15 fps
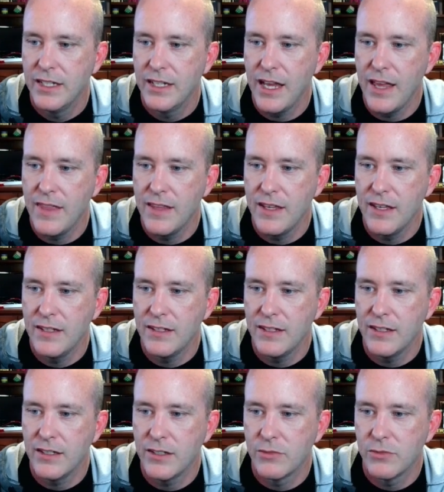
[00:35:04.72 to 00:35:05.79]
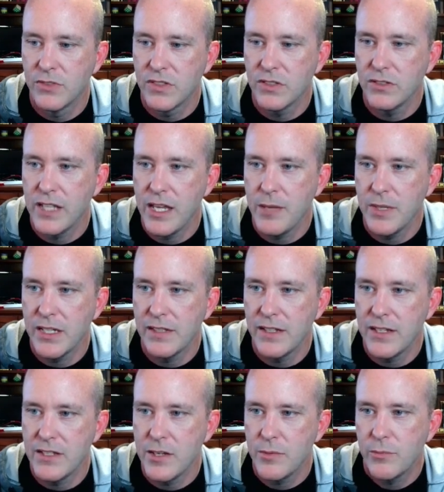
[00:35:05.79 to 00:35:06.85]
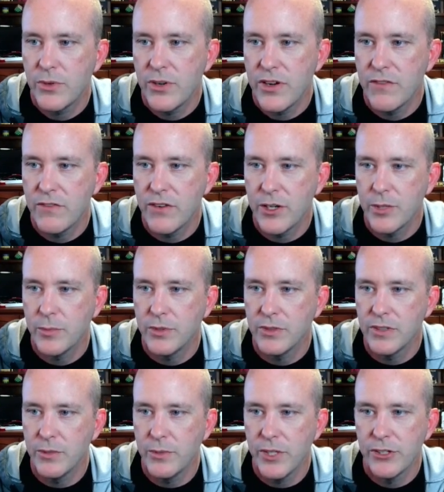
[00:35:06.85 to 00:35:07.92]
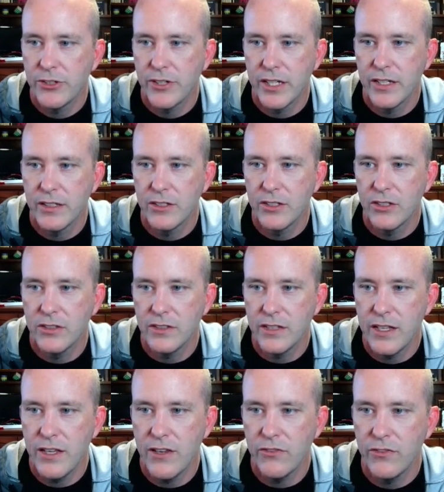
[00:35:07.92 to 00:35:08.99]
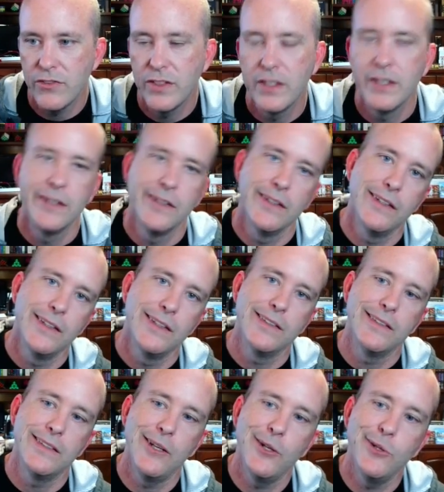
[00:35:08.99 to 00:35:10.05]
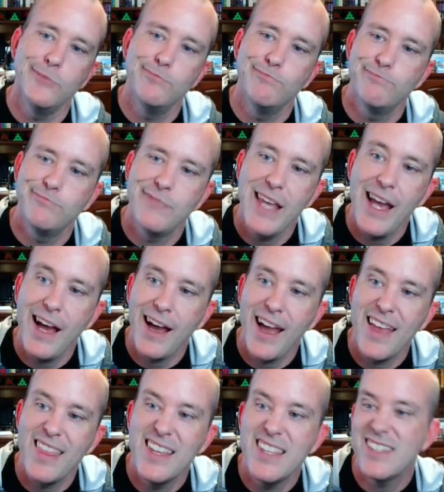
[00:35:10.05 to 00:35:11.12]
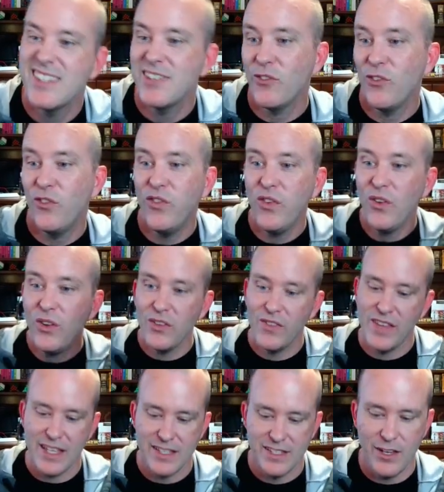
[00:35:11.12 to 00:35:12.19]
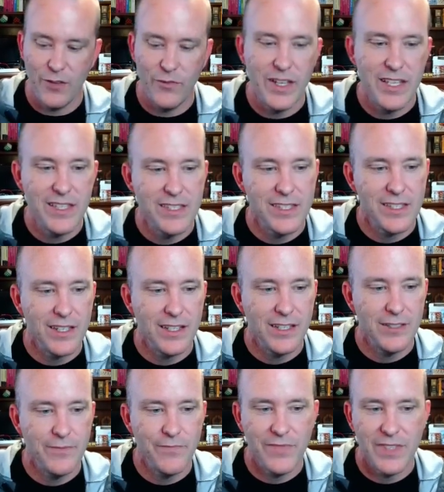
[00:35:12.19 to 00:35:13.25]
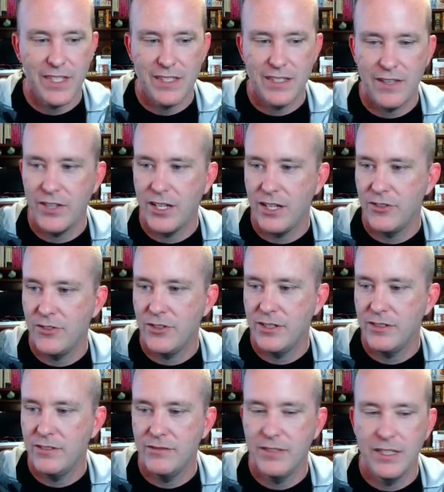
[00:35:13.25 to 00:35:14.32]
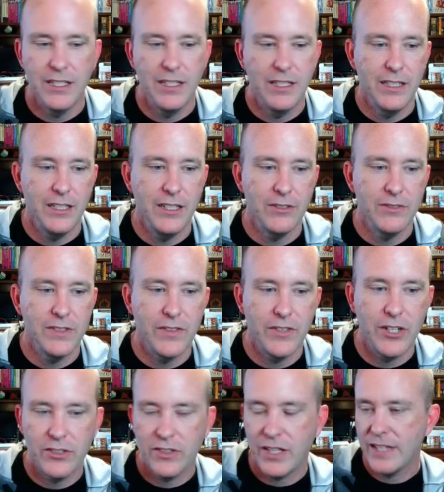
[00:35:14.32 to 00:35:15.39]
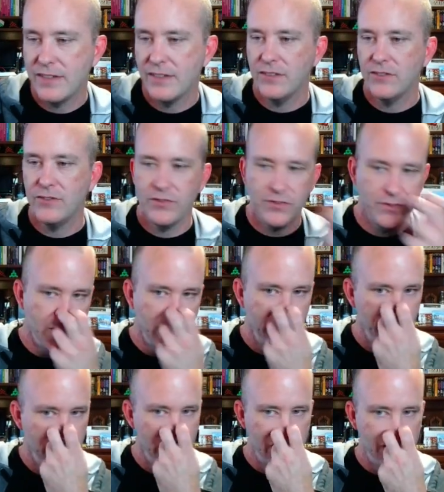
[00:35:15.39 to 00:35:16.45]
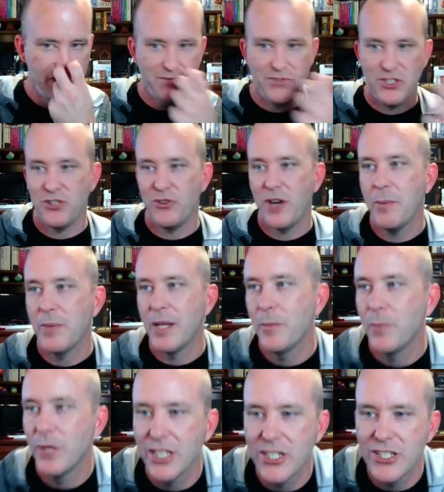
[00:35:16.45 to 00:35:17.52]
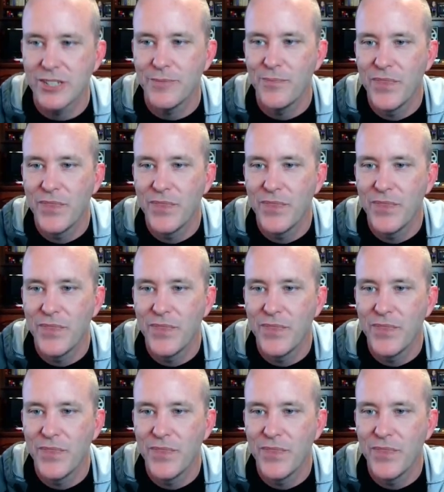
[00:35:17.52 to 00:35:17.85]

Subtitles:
And then the result name is a temporary variable that we created called if. So yeah, and it's full of that stuff. It's 700 lines of just string manipulation.